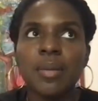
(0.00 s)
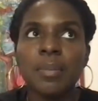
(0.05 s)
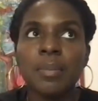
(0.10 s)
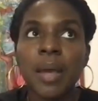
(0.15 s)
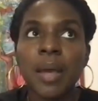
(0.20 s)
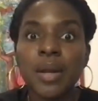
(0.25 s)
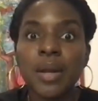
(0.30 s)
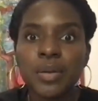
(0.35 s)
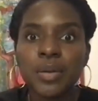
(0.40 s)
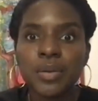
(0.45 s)

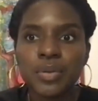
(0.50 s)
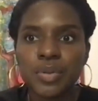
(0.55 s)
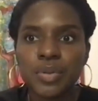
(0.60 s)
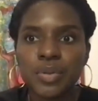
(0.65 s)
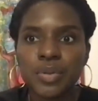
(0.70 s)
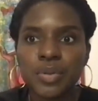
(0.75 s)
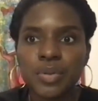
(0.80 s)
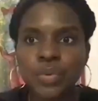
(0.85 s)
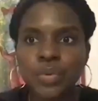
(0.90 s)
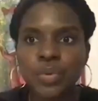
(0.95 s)
medical
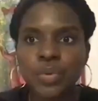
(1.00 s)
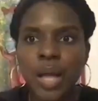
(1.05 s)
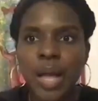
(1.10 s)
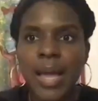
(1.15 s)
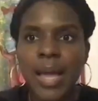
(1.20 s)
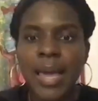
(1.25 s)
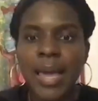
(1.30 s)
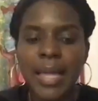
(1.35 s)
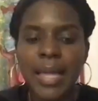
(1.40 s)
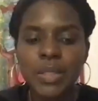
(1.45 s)
school.
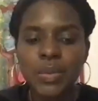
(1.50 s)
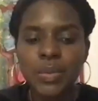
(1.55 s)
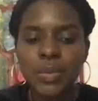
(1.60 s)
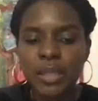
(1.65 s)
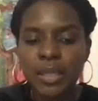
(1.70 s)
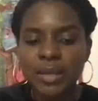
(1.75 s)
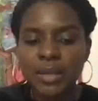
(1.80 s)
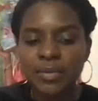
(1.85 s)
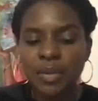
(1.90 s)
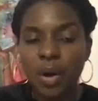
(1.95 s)
I had to
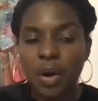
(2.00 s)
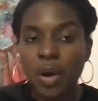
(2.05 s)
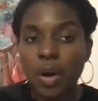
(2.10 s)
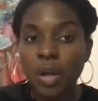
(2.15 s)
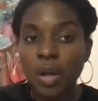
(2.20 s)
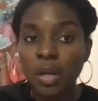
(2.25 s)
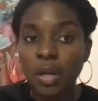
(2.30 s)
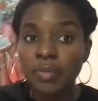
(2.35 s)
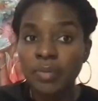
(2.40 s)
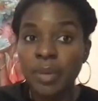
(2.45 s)
leave
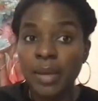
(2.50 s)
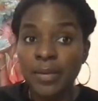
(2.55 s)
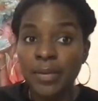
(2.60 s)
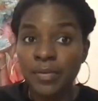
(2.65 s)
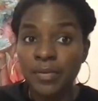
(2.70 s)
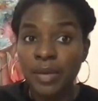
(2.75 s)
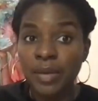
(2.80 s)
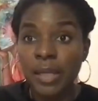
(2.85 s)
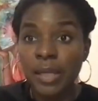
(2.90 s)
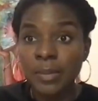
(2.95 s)
all of my
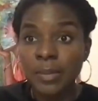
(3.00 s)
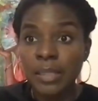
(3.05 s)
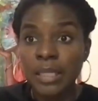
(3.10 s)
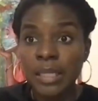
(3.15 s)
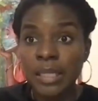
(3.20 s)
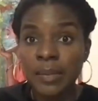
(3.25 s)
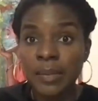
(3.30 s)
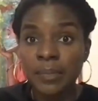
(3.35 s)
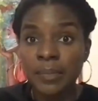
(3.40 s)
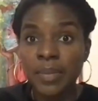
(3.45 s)

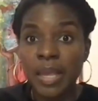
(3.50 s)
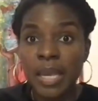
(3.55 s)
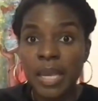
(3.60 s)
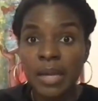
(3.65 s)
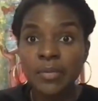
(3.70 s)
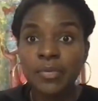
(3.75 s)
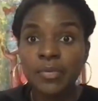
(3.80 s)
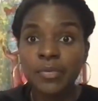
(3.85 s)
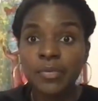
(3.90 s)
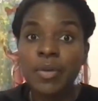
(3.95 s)
family
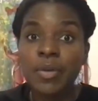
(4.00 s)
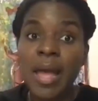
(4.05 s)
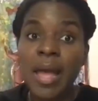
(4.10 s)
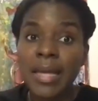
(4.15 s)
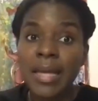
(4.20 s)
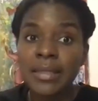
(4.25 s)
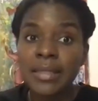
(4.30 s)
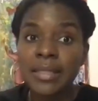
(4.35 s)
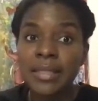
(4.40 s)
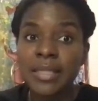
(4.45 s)
and
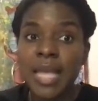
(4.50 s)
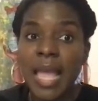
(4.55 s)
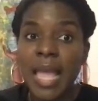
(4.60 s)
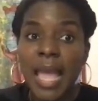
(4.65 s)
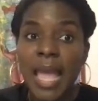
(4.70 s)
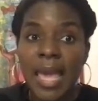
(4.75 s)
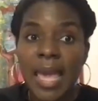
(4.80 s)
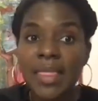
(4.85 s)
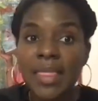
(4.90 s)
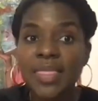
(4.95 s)
friends
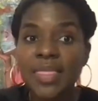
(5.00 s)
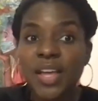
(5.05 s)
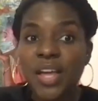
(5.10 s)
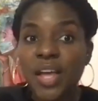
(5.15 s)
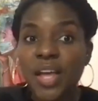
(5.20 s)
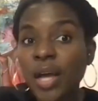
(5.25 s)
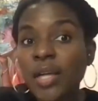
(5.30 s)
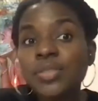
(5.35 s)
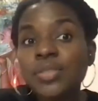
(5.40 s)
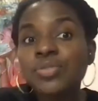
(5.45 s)
and the
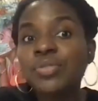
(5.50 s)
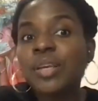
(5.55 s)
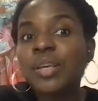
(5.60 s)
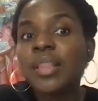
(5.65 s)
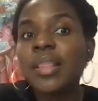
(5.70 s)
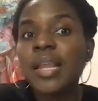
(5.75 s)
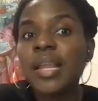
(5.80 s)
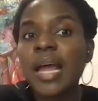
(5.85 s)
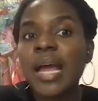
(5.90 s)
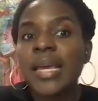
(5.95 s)
country
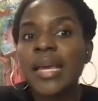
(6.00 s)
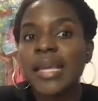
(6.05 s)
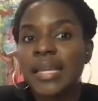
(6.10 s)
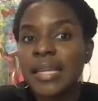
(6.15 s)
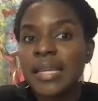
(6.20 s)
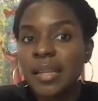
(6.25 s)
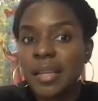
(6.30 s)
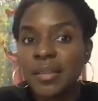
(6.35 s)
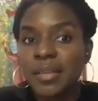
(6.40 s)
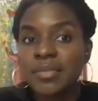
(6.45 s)
that I had
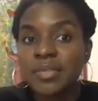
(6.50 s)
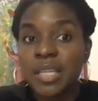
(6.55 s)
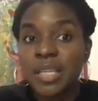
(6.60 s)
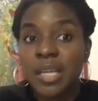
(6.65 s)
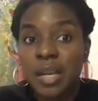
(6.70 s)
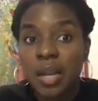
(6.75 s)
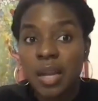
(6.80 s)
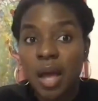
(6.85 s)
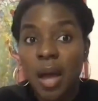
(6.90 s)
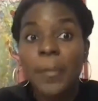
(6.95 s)
lived
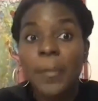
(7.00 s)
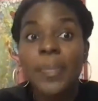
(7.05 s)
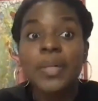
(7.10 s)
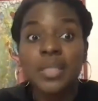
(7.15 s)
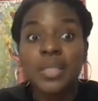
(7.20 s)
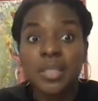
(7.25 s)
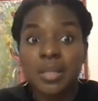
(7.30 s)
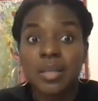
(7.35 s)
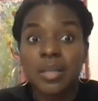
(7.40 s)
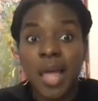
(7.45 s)
in up
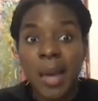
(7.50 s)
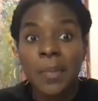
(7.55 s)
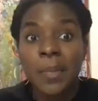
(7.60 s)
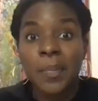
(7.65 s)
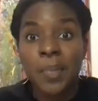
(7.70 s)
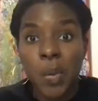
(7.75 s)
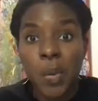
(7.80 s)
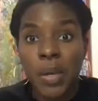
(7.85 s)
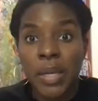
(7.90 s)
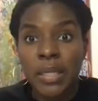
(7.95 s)
until
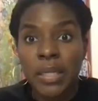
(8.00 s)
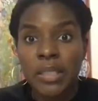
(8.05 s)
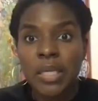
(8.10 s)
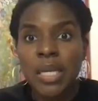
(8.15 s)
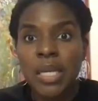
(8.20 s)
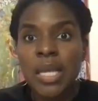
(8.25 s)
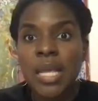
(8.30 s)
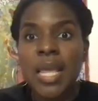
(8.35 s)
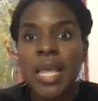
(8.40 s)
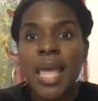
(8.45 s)
that point
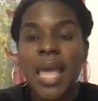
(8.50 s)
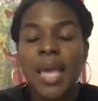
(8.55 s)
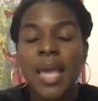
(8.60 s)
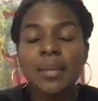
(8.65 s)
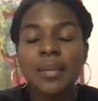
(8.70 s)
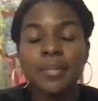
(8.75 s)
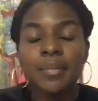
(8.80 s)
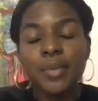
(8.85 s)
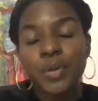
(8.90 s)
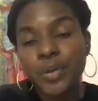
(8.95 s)

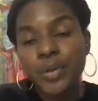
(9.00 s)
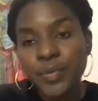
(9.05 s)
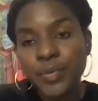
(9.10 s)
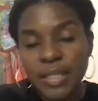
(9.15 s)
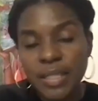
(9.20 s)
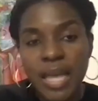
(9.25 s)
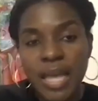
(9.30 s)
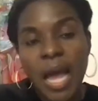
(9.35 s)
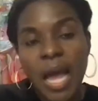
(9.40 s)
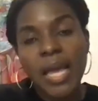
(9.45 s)
and move
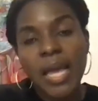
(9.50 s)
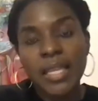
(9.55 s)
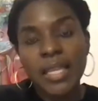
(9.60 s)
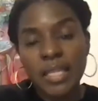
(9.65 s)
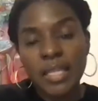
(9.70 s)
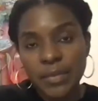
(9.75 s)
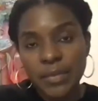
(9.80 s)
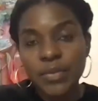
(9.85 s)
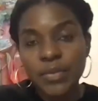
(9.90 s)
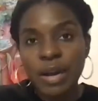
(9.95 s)
to the
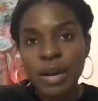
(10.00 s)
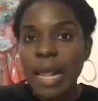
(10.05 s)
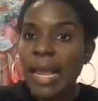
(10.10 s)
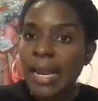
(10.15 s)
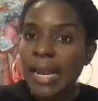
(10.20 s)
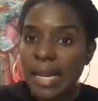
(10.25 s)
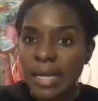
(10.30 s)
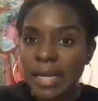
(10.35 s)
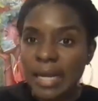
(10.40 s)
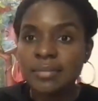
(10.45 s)
island of
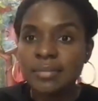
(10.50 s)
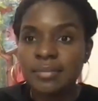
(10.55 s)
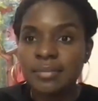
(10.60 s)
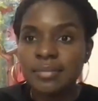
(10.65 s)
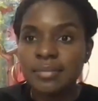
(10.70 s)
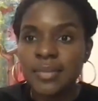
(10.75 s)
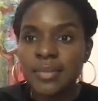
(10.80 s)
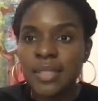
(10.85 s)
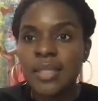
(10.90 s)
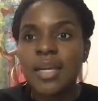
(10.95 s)
Grenada,
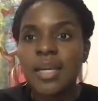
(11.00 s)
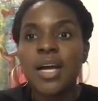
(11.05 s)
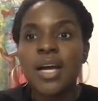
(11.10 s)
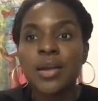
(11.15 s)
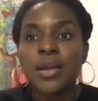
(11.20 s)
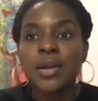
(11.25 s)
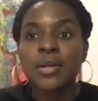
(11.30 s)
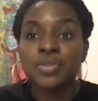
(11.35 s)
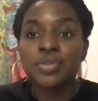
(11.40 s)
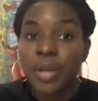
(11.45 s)
a
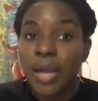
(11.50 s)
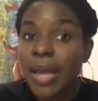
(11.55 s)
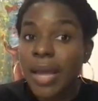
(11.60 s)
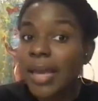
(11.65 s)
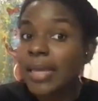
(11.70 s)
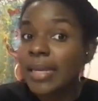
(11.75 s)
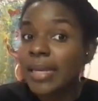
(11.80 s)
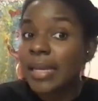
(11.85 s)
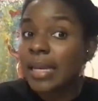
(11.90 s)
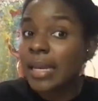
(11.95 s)
country I
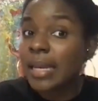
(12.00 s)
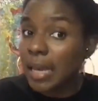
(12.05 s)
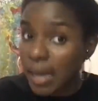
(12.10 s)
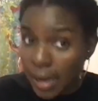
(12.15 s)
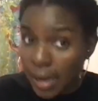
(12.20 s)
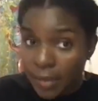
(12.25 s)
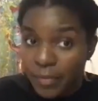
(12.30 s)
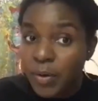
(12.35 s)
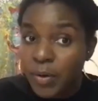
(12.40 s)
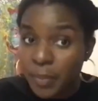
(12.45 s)
had
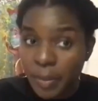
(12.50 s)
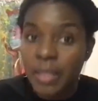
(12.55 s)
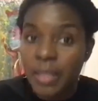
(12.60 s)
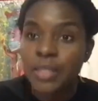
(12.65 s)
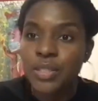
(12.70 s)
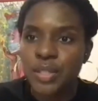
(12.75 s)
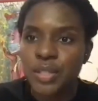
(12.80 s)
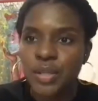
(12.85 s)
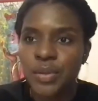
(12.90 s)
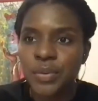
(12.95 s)
never
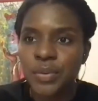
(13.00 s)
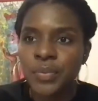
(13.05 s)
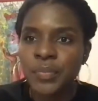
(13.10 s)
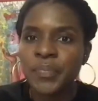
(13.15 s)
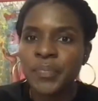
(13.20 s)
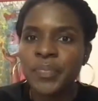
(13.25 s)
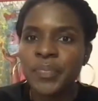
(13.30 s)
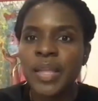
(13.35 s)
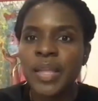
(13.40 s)
been to